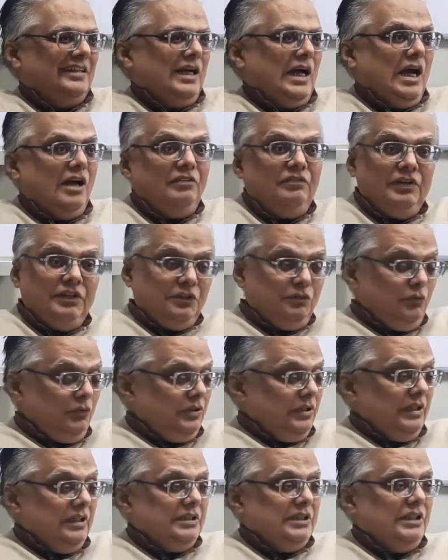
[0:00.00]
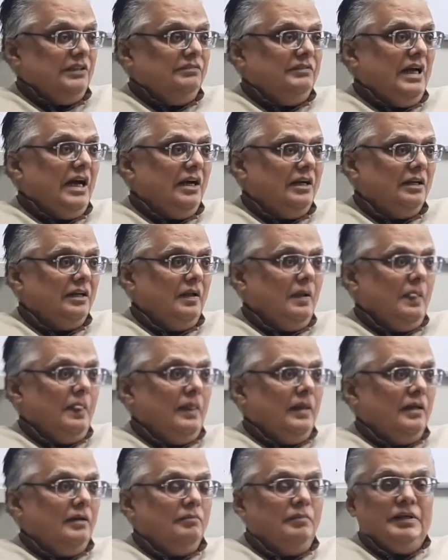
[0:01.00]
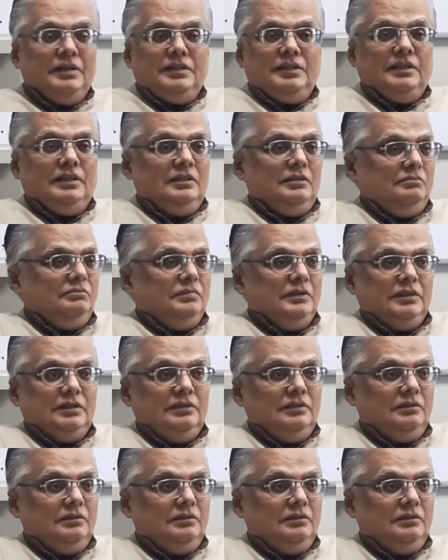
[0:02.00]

I wish we could achieve that, but uh, uh,